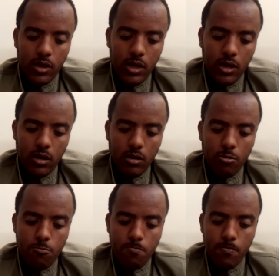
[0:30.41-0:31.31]
the
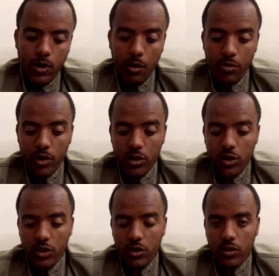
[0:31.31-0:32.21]

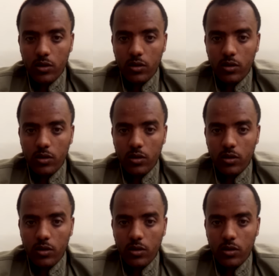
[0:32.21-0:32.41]
numbers